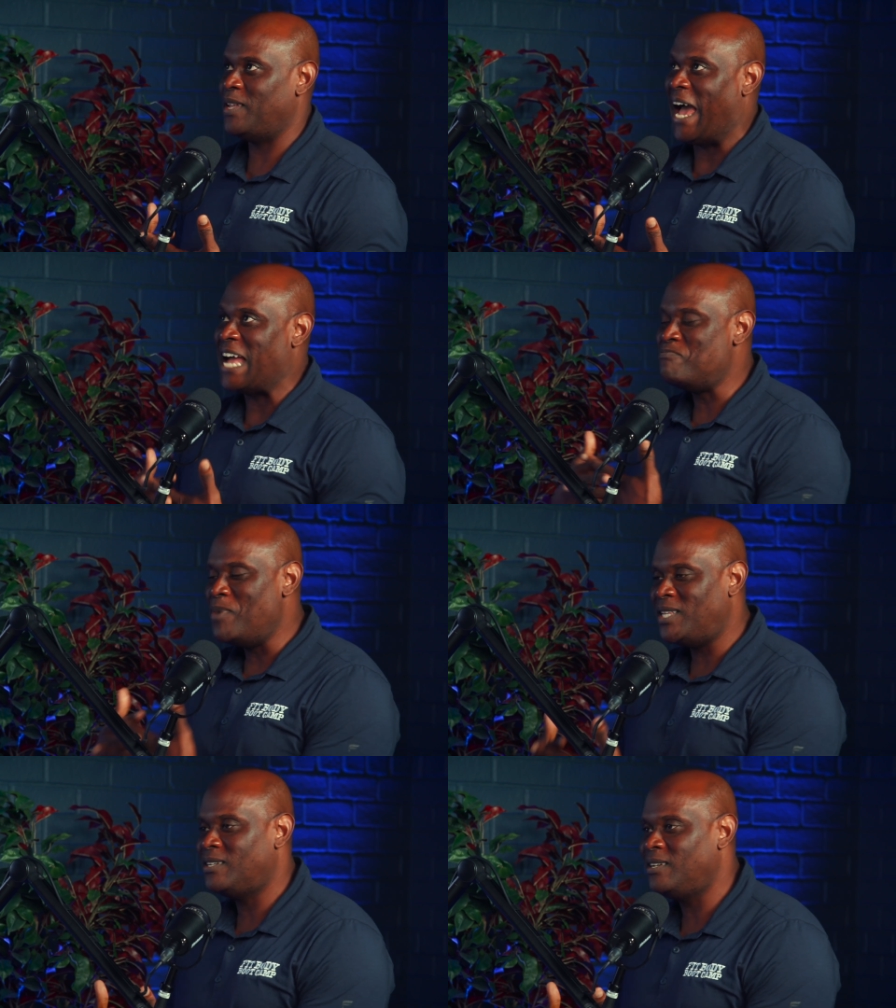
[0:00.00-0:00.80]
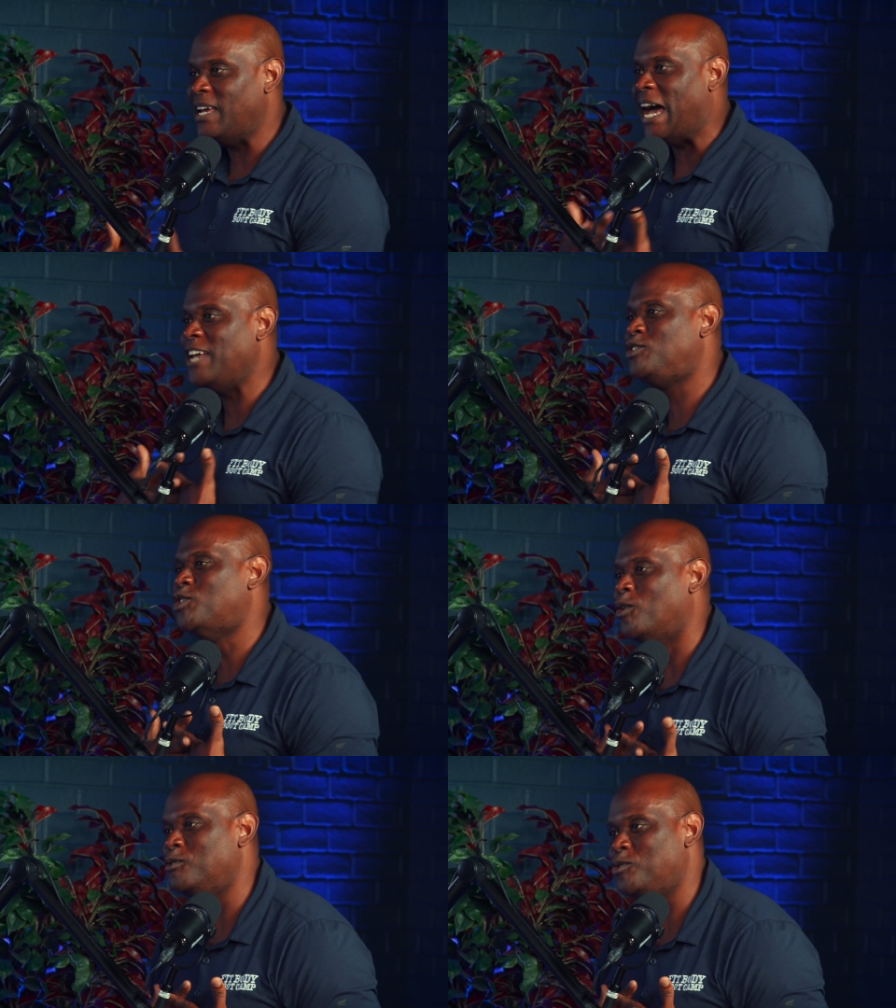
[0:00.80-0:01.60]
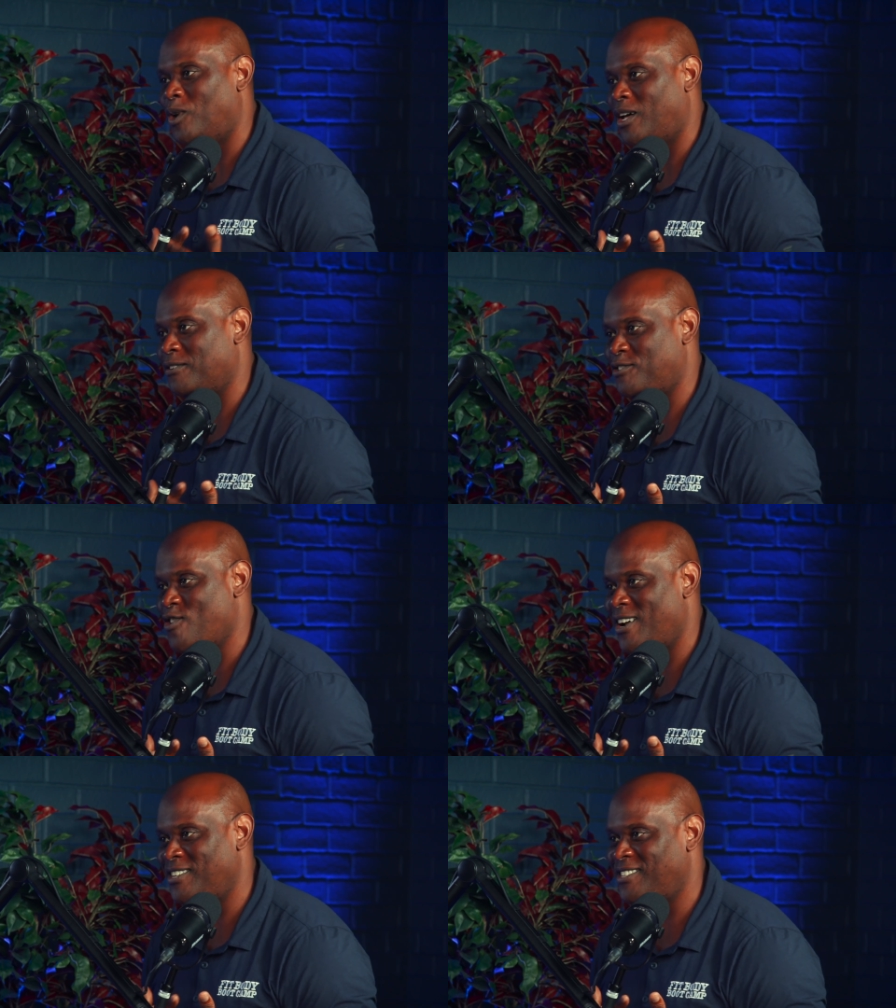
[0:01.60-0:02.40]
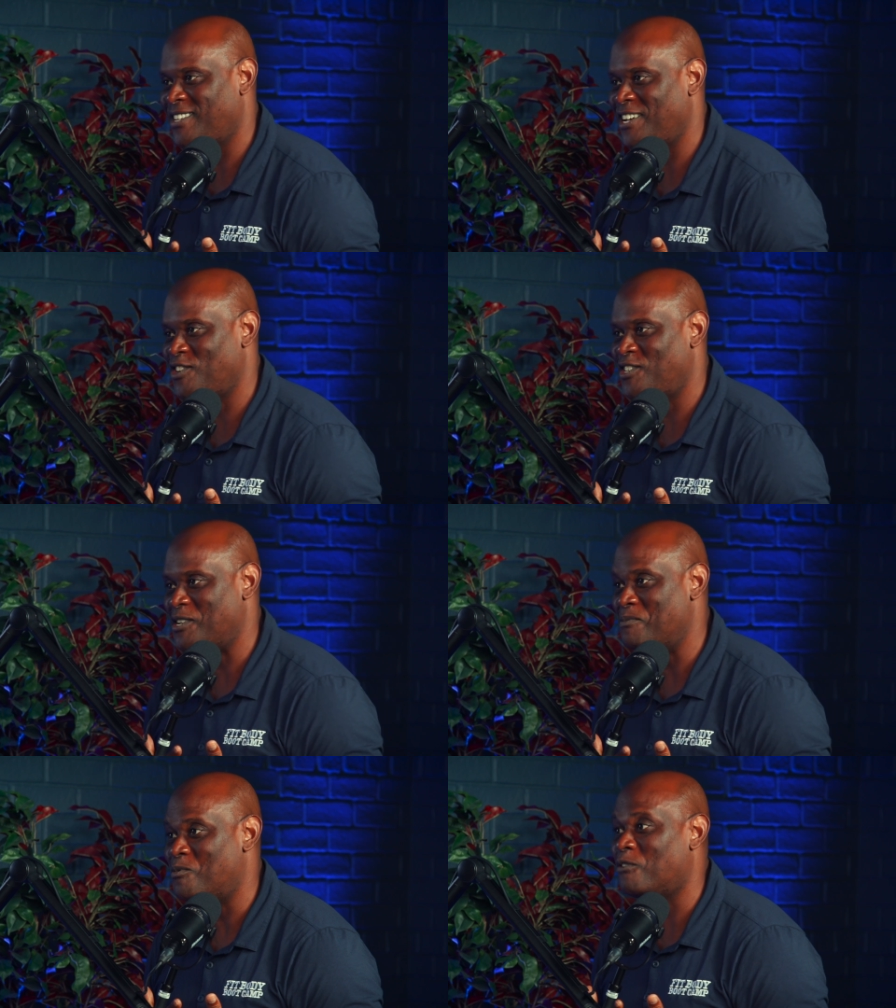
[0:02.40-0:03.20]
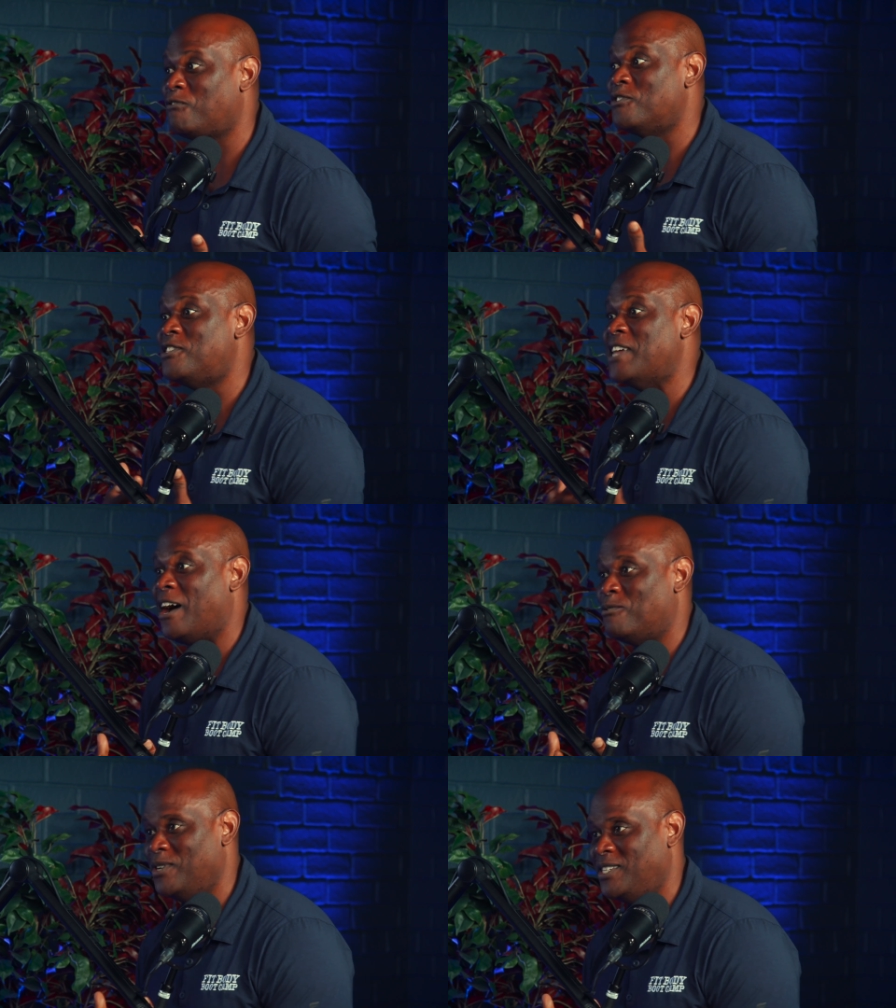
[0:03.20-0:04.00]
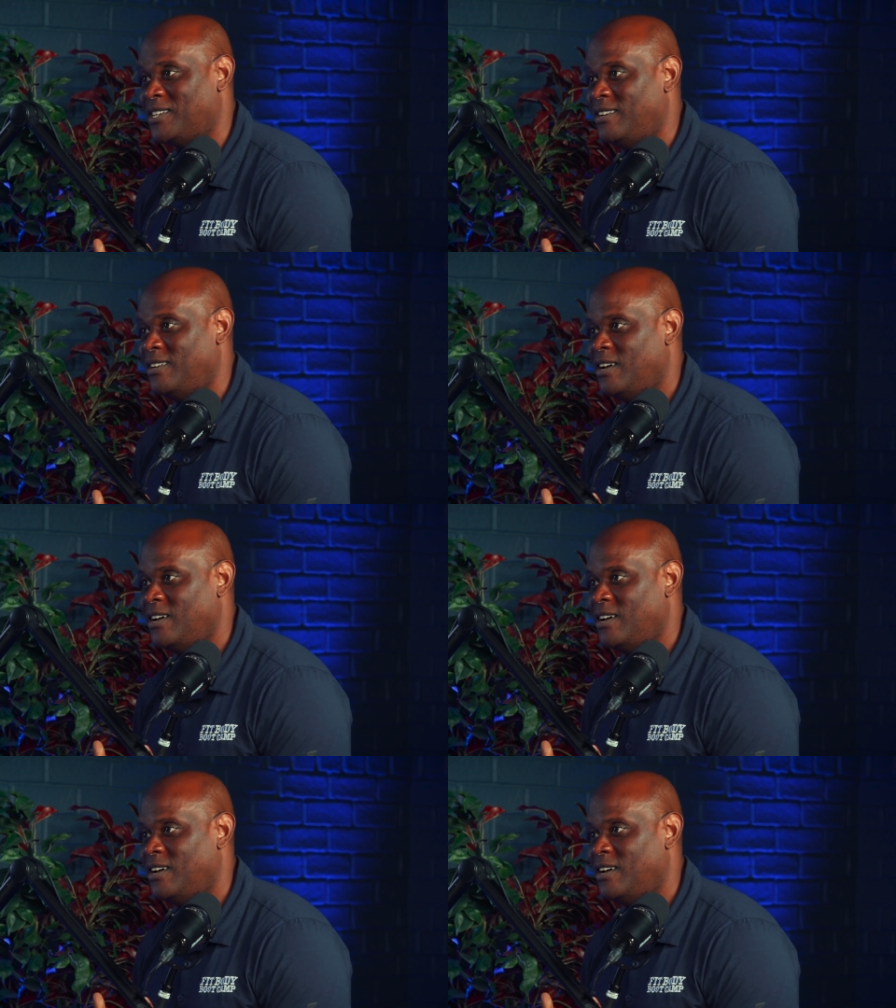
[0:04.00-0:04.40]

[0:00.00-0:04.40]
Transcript: admittedly, I don't do a lot of strategy sessions anymore for that reason.